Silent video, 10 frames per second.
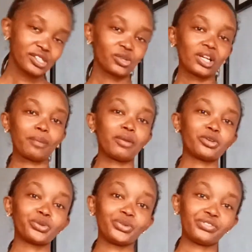It's all
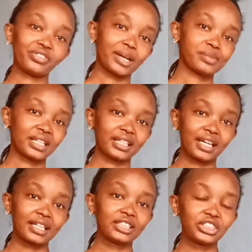about good vibes and
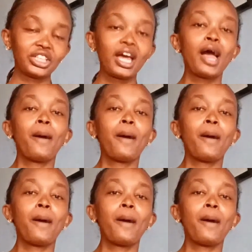energy.